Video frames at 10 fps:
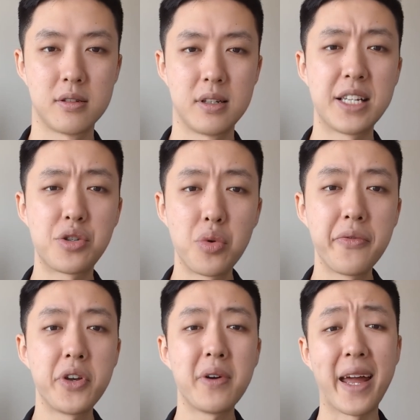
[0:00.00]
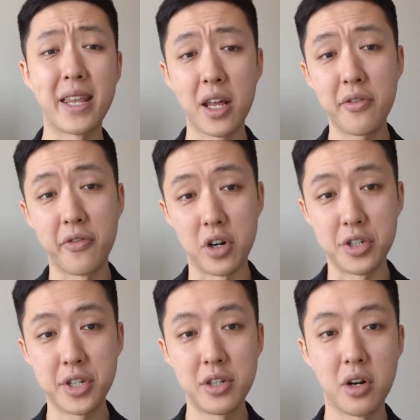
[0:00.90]
Let's review another
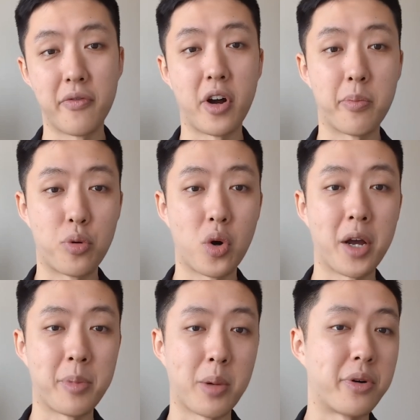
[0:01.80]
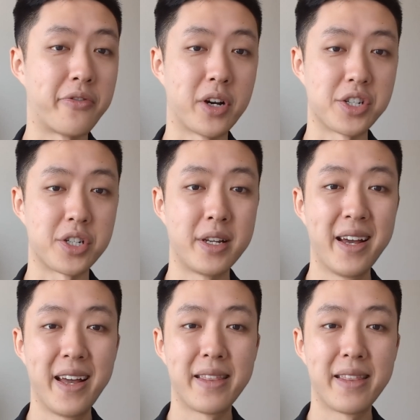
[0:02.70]
version of our prime number function